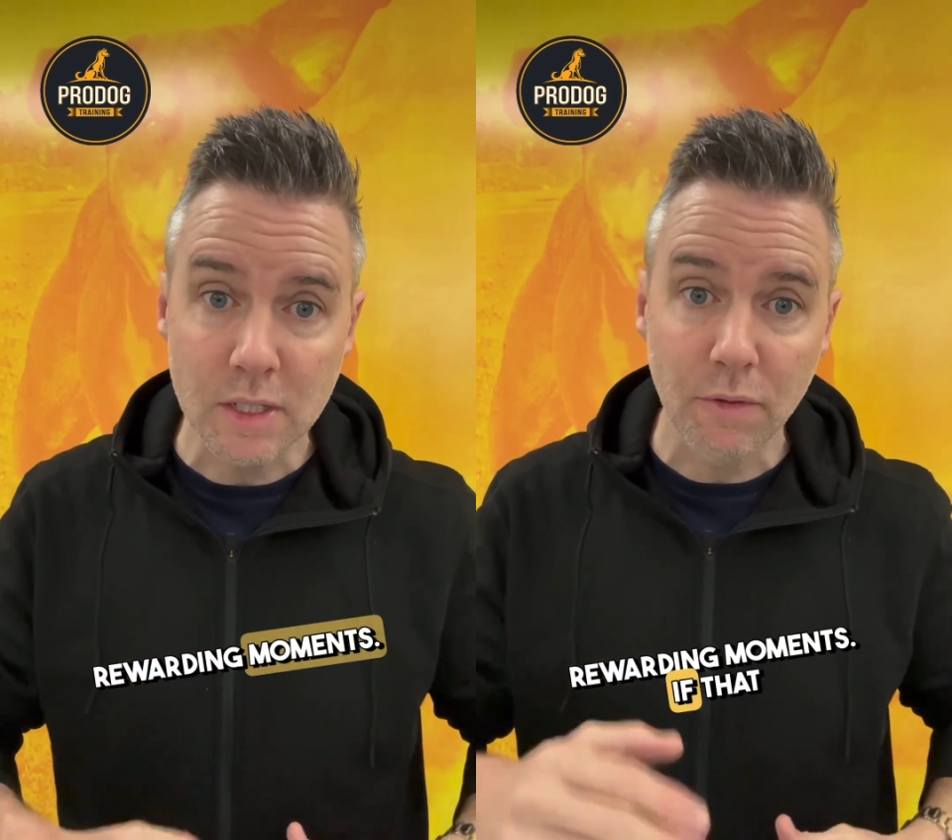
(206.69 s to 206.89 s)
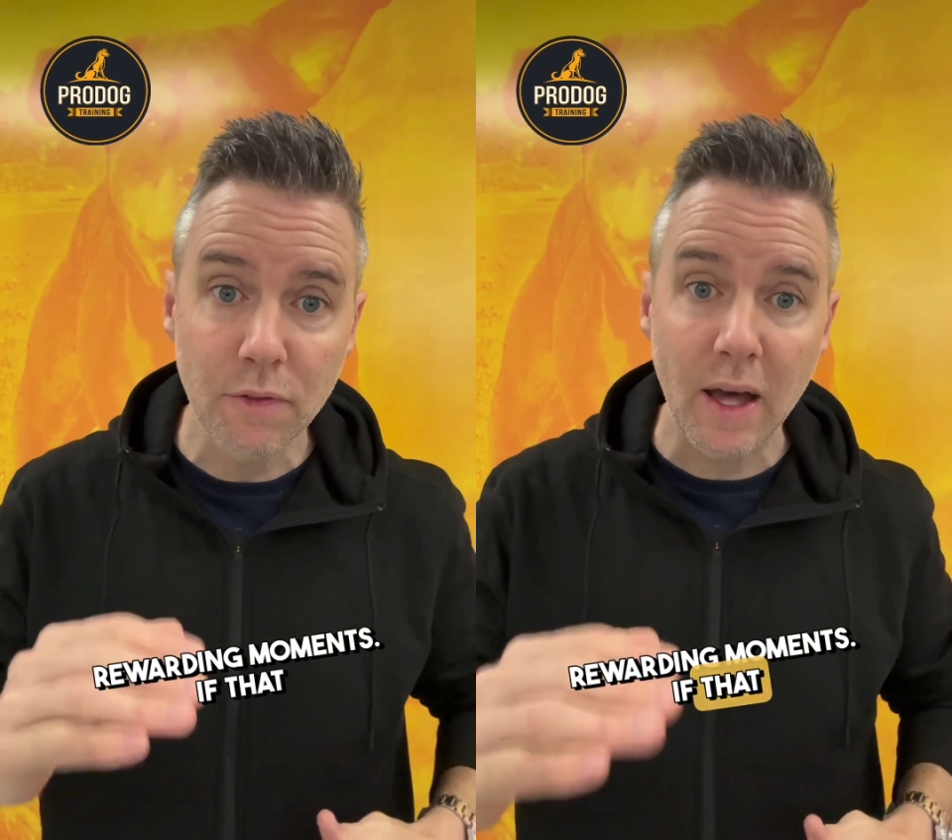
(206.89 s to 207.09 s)

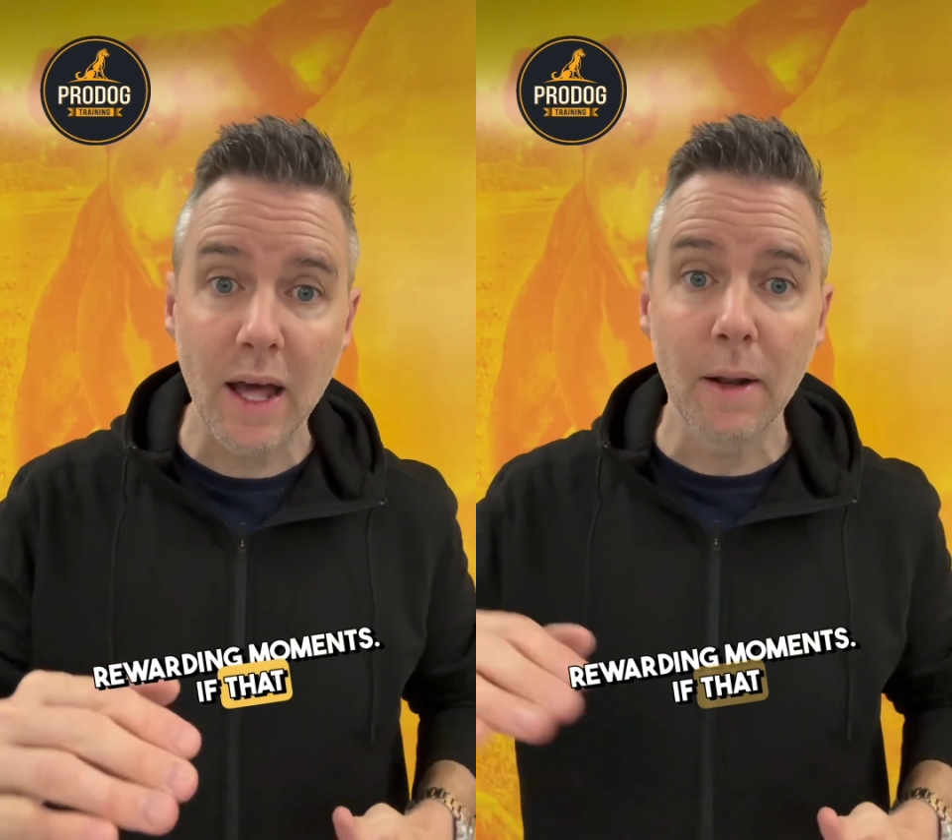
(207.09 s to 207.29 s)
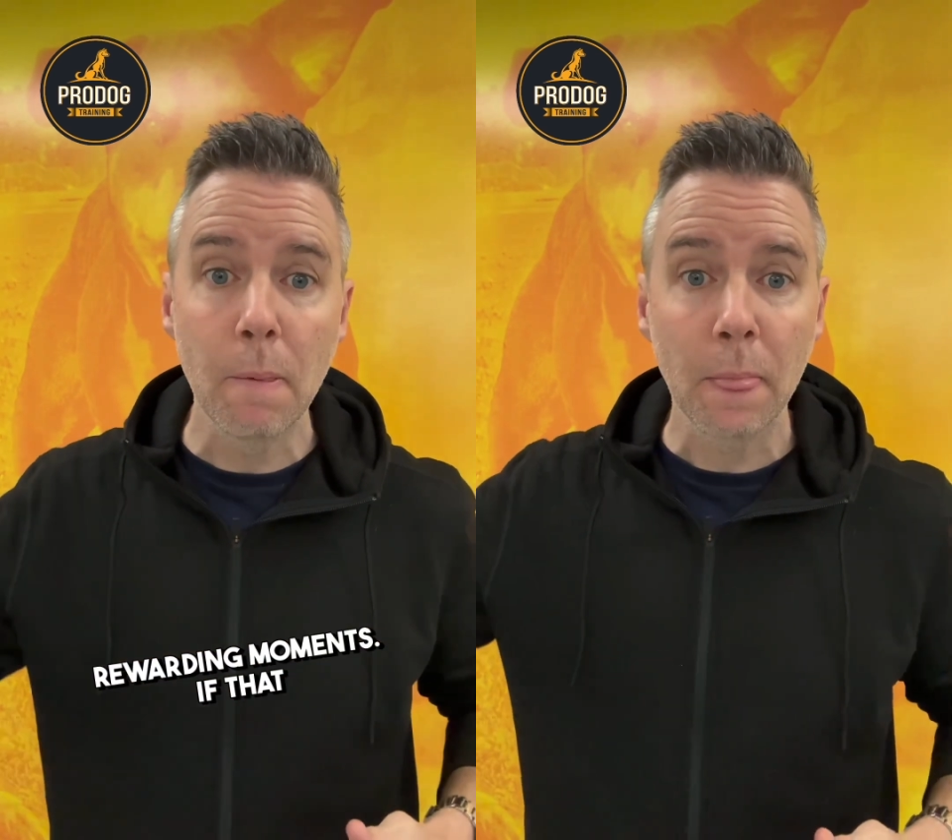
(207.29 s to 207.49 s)
If
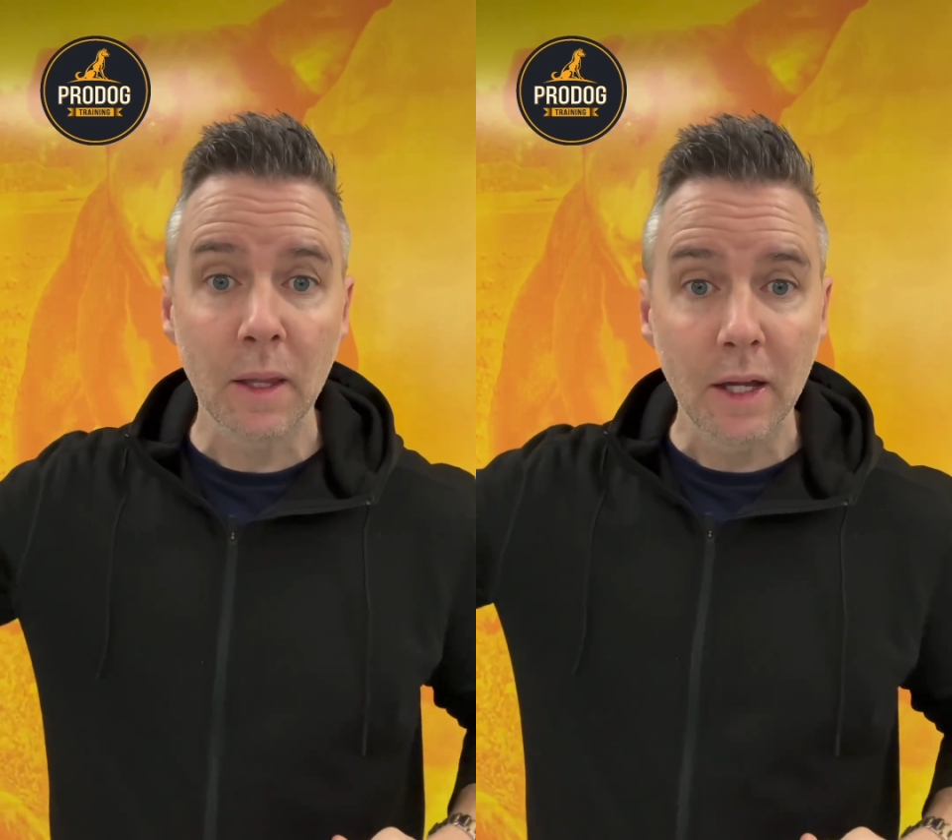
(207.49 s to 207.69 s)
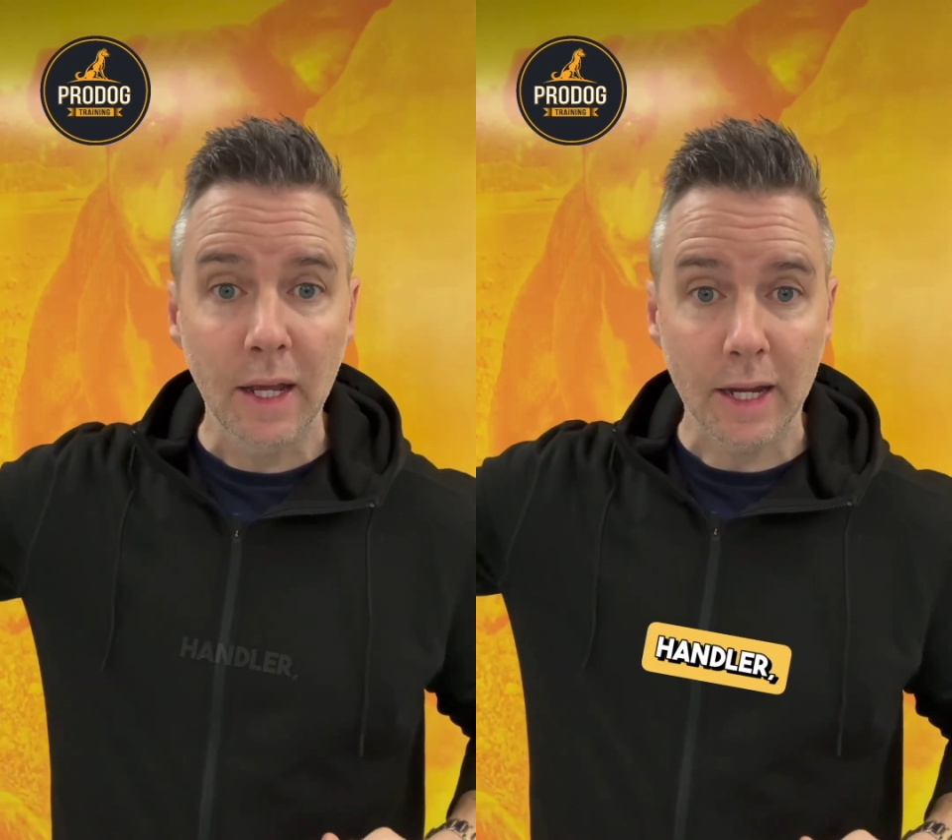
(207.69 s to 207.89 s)
that
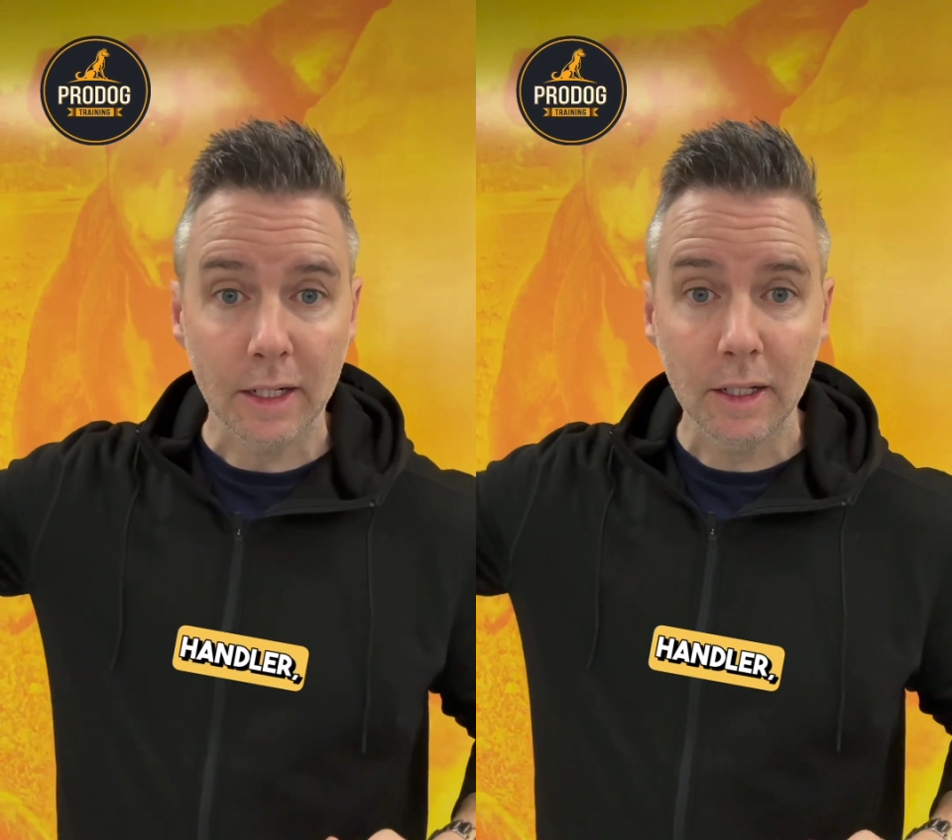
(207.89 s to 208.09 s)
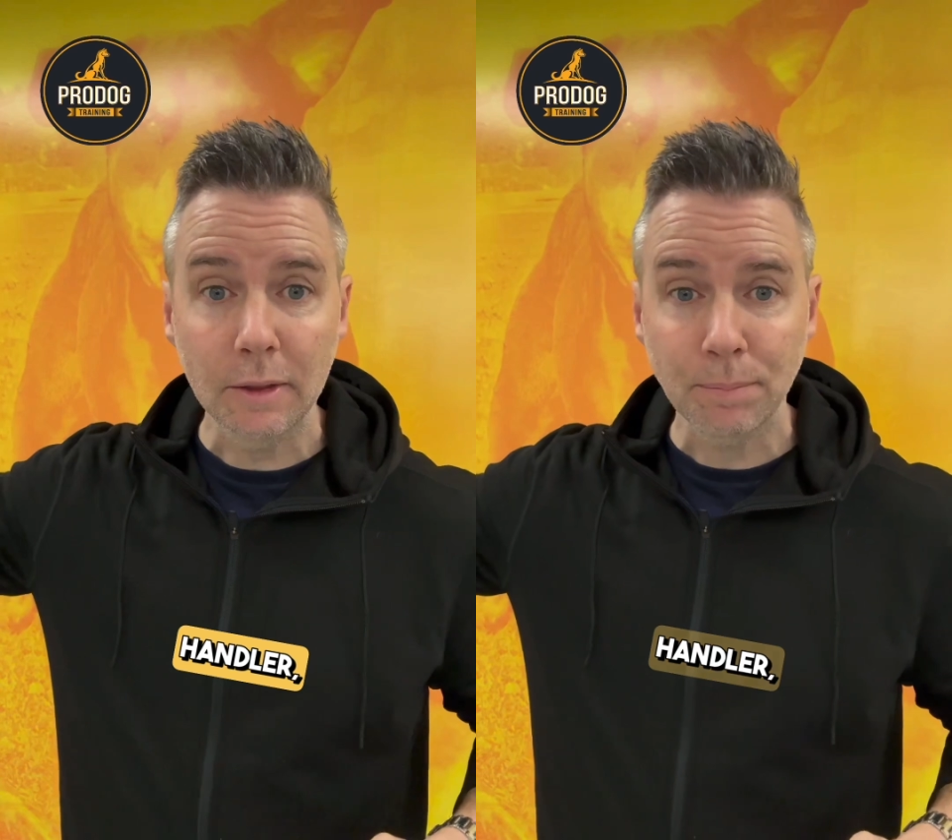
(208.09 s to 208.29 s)

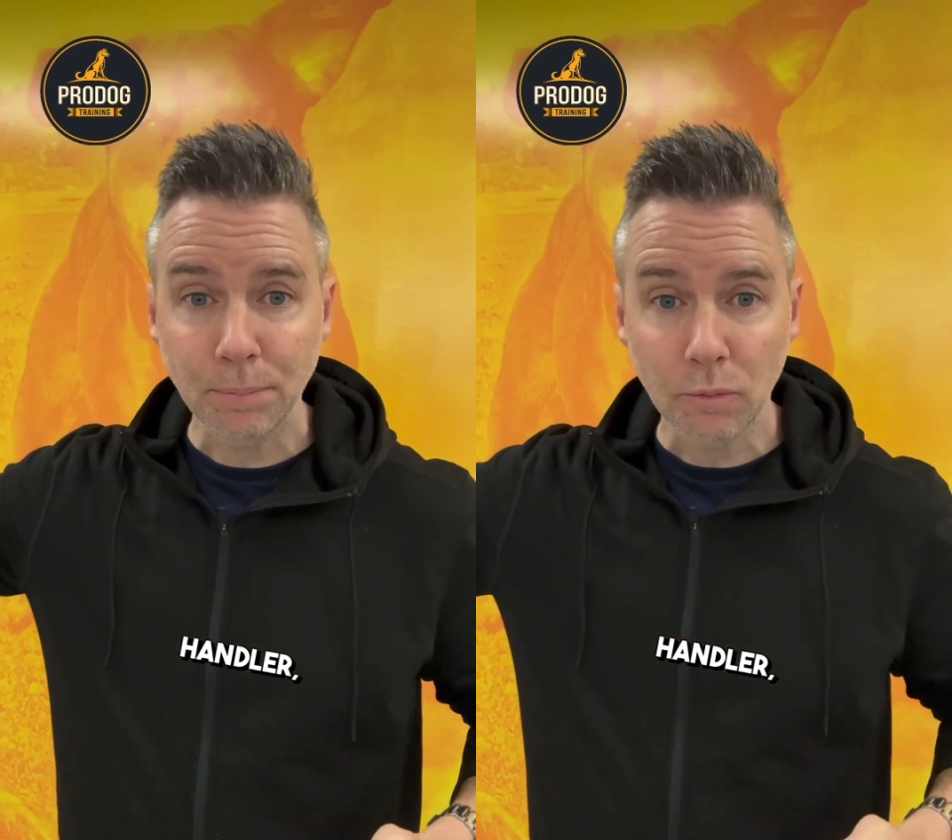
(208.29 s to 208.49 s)
handler,